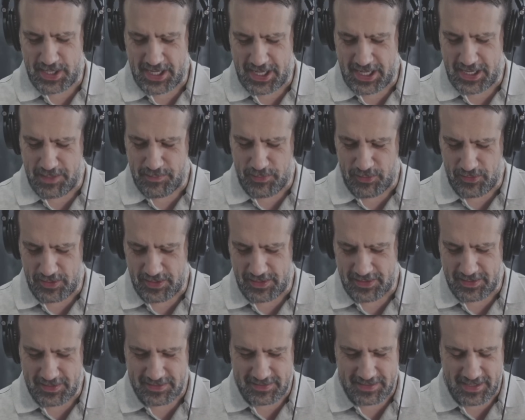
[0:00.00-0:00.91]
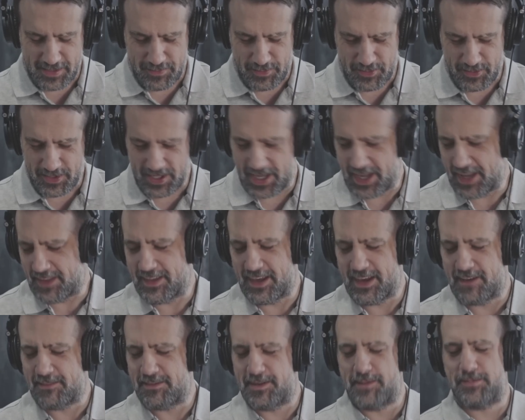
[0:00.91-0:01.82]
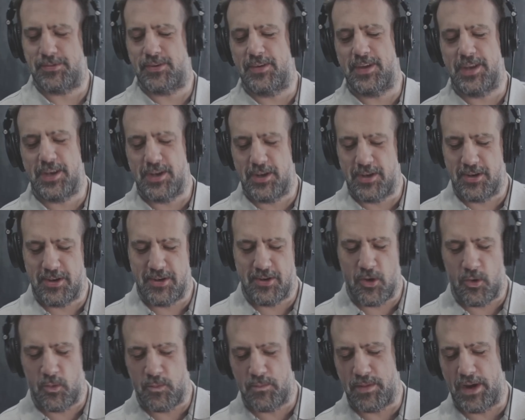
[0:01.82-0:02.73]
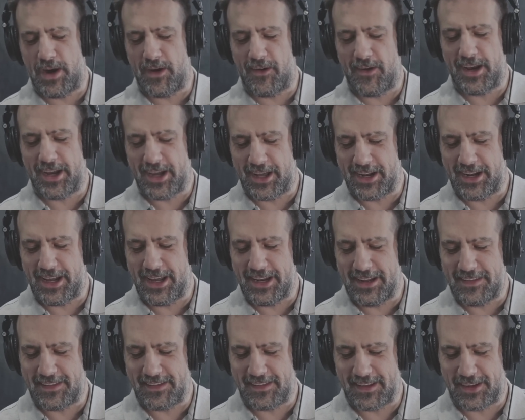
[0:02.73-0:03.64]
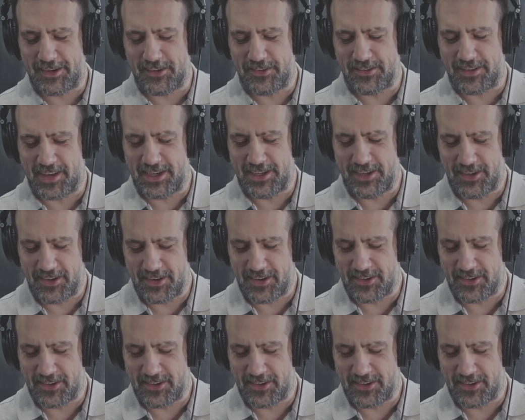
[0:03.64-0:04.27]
enable and disable. Yeah, they have absolutely no bearing on anything that goes on here.